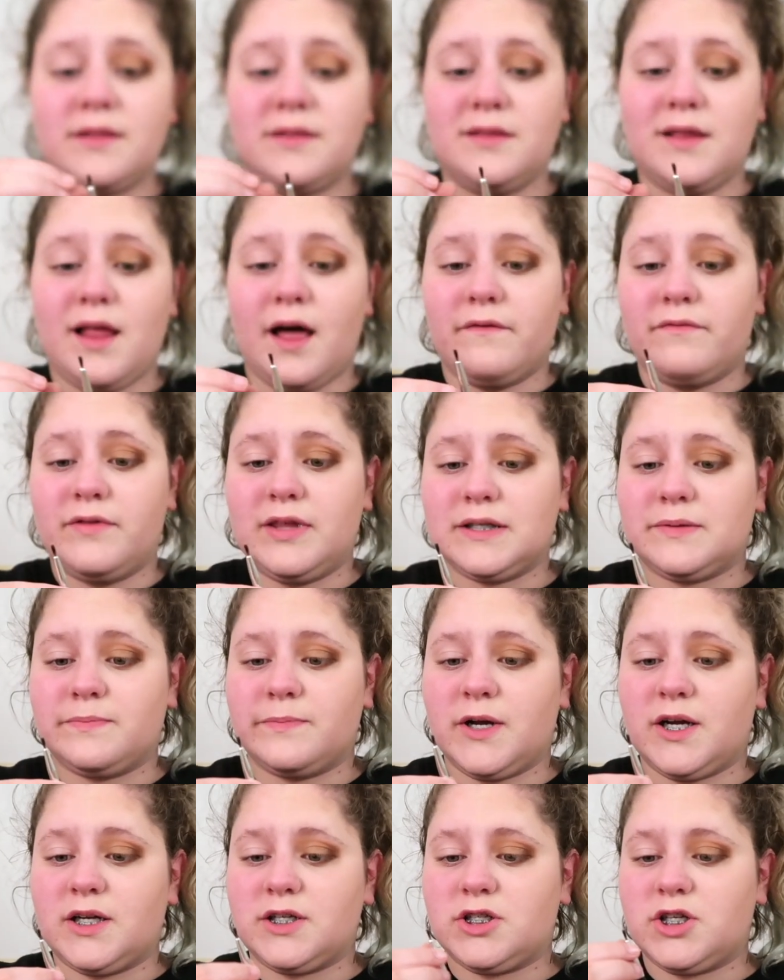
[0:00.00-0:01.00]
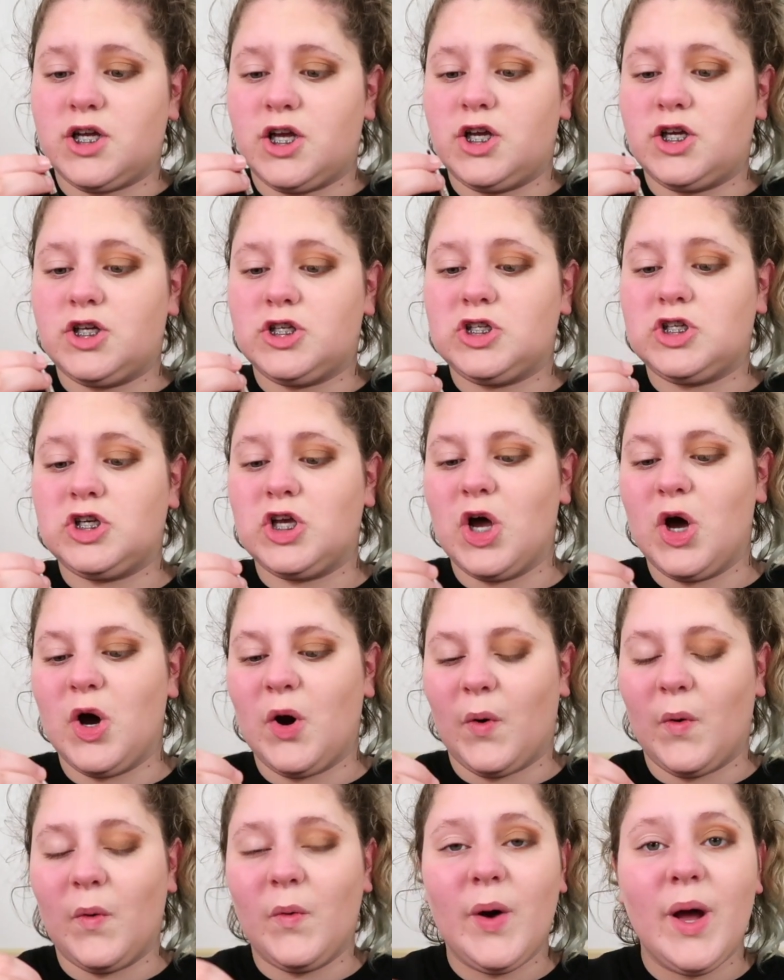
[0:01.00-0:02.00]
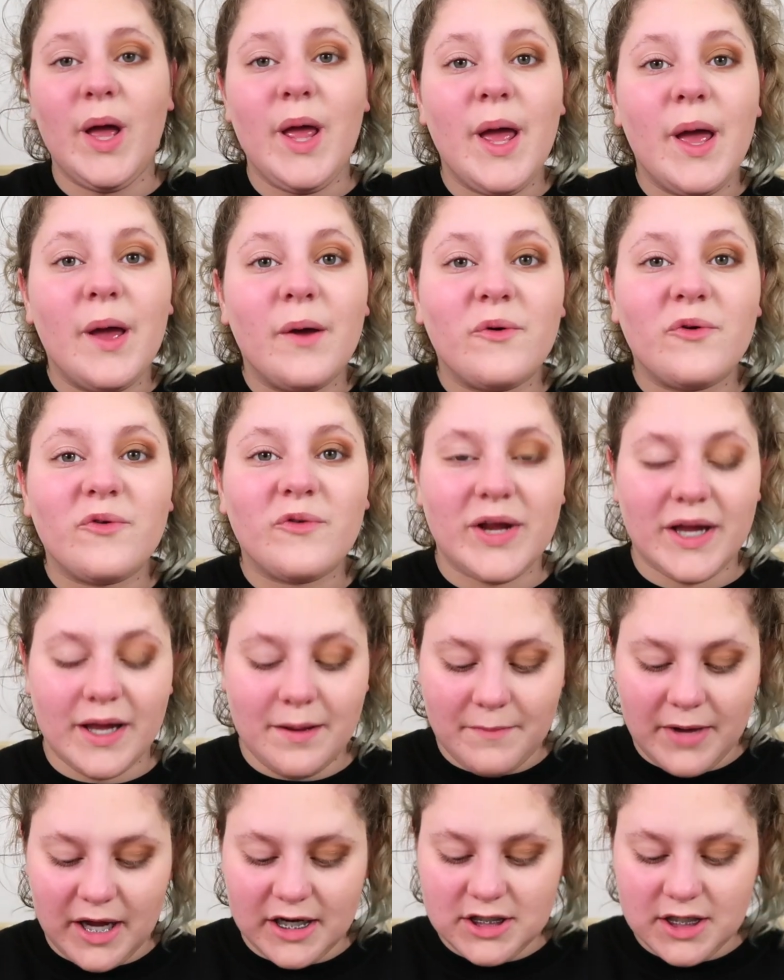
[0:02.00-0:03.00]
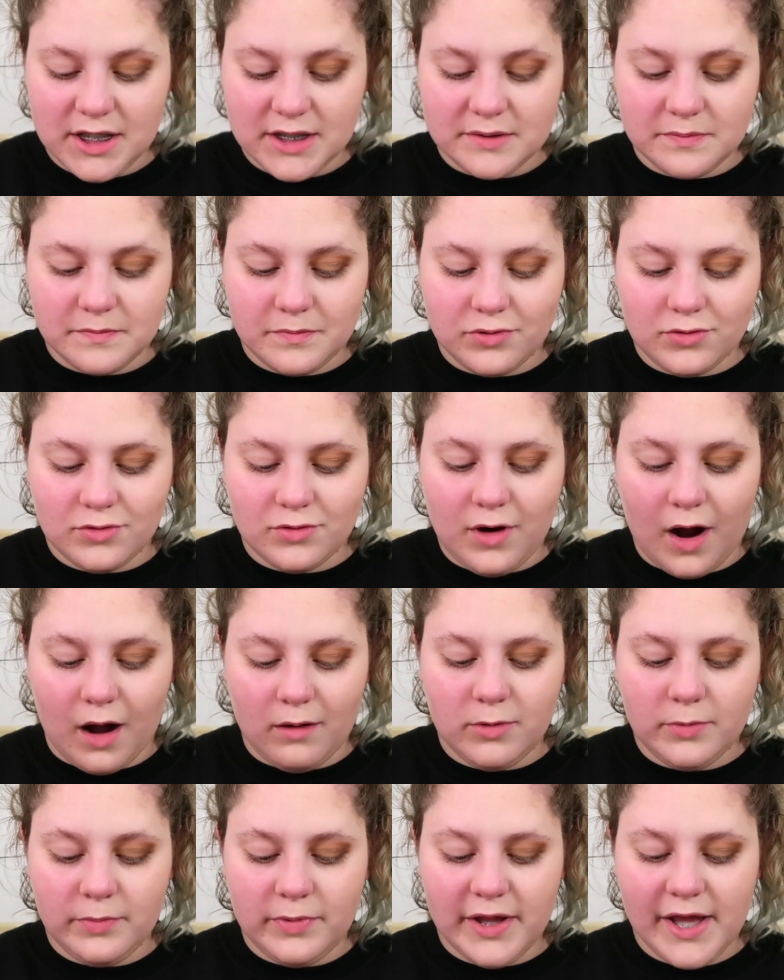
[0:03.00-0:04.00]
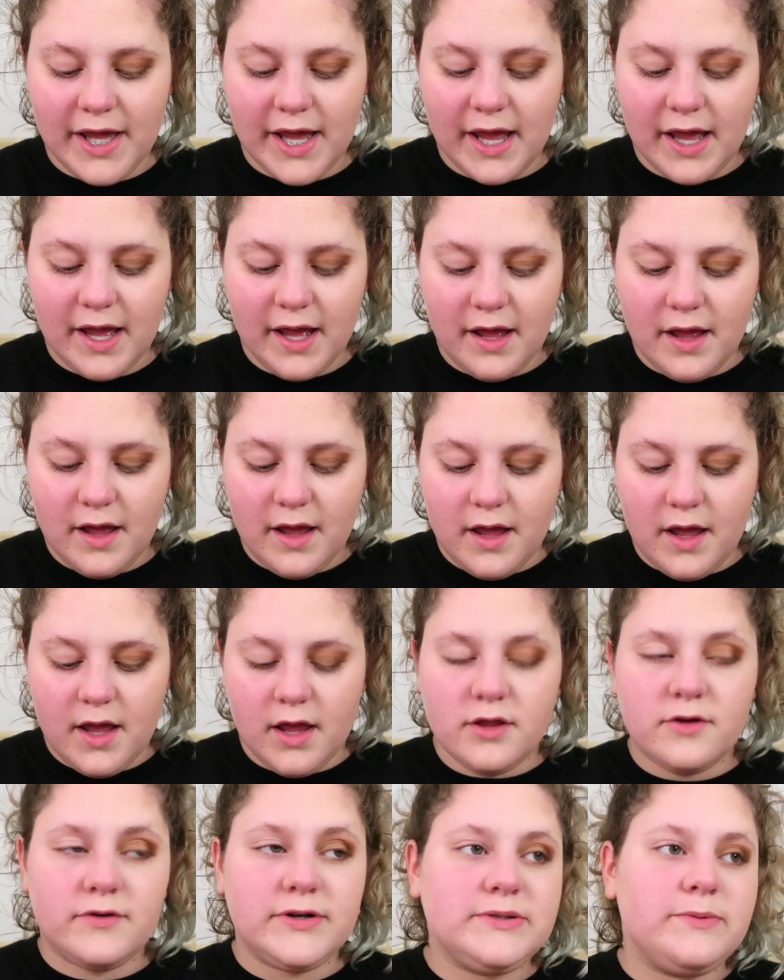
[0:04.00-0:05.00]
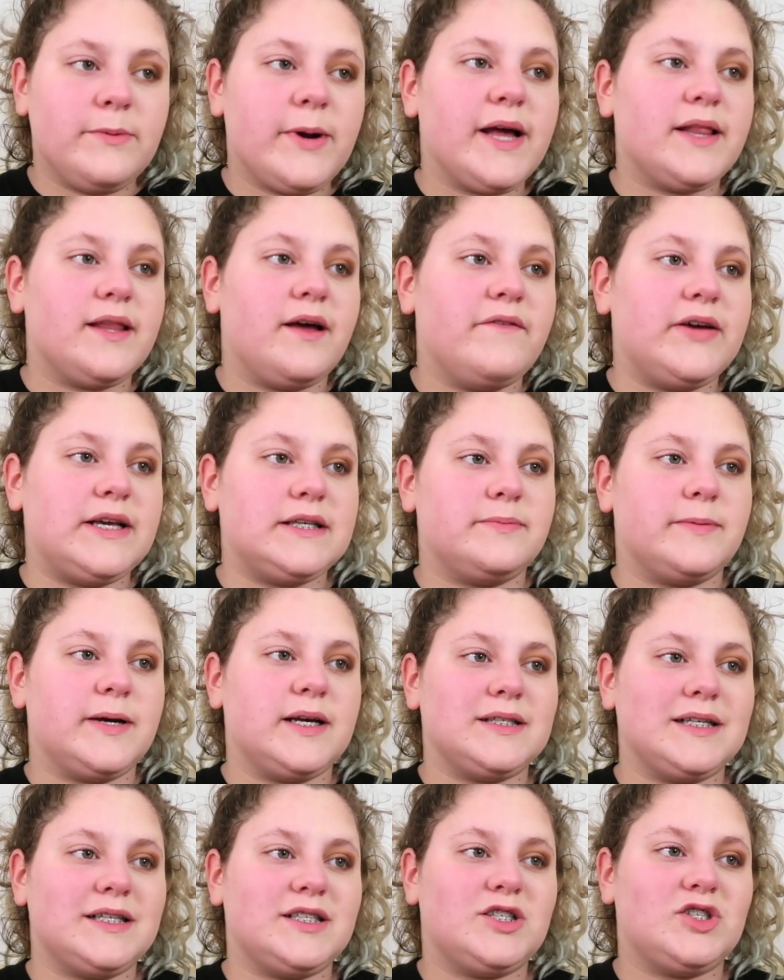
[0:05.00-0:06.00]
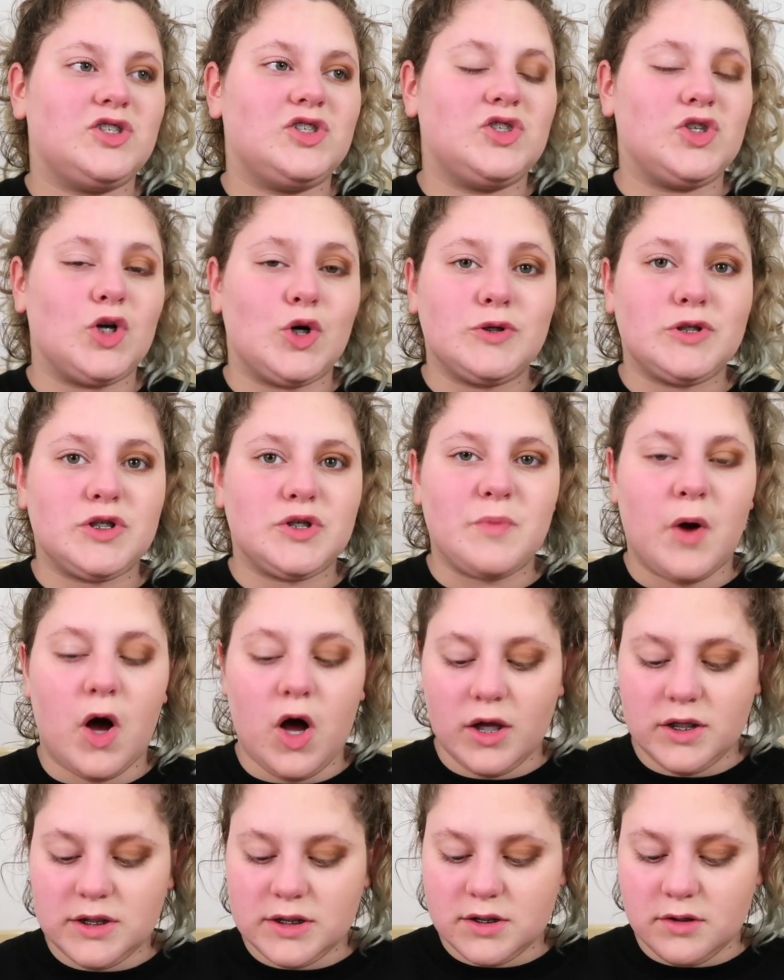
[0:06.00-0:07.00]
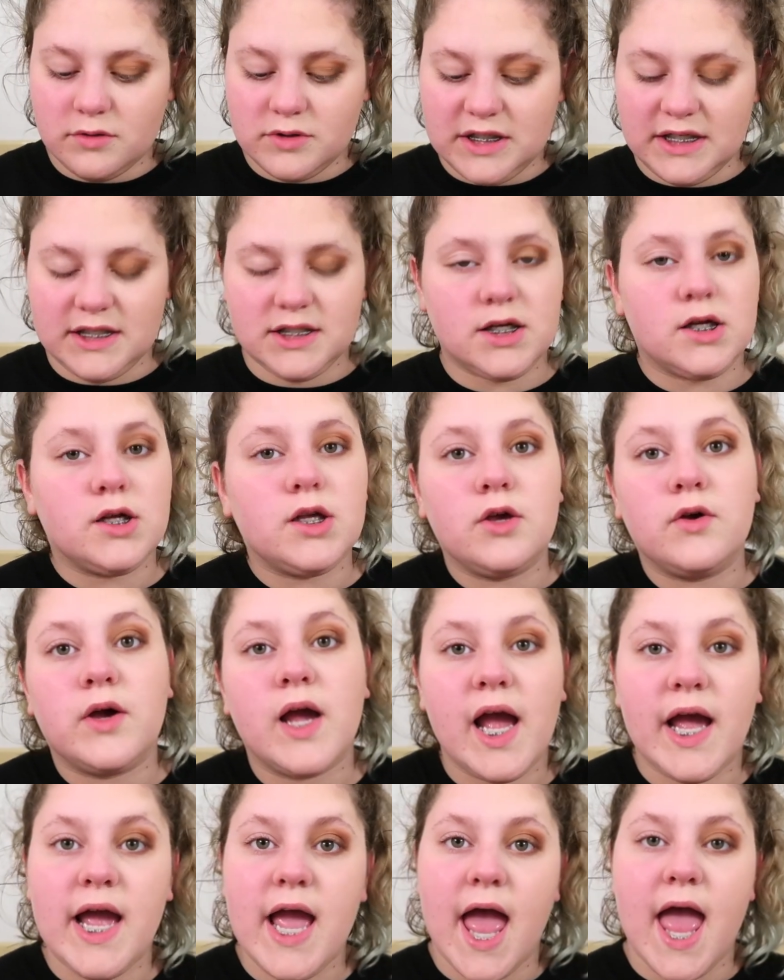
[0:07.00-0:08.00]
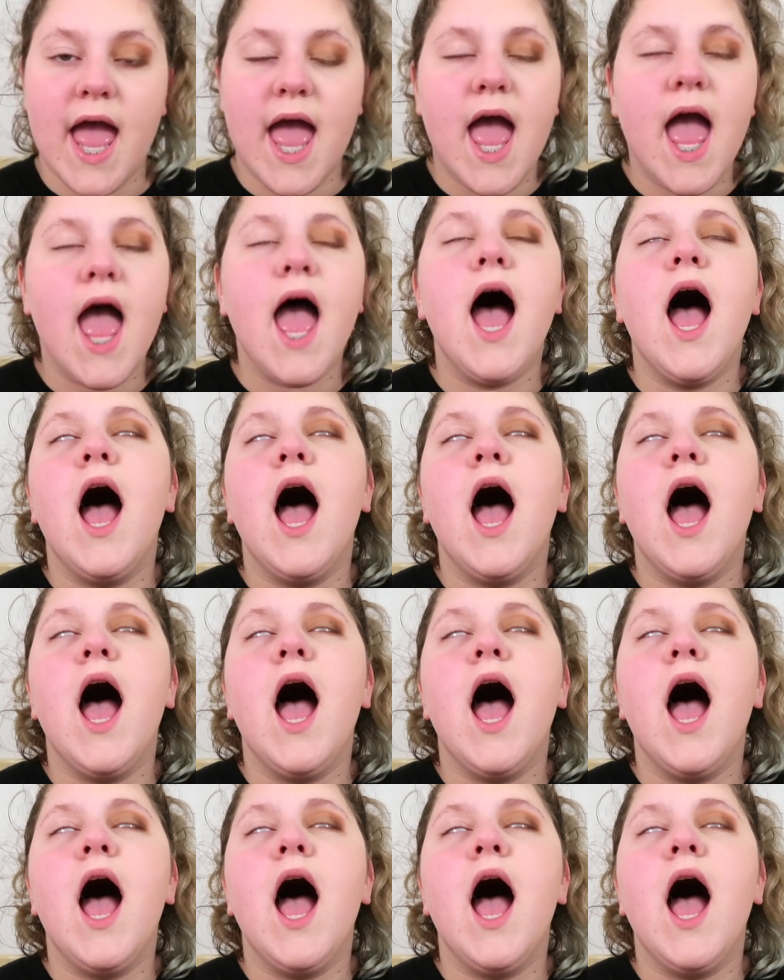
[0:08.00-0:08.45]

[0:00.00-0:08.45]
love this brush so freaking much. It's probably, the reason why I love it is because it's so small and so detailed. You can get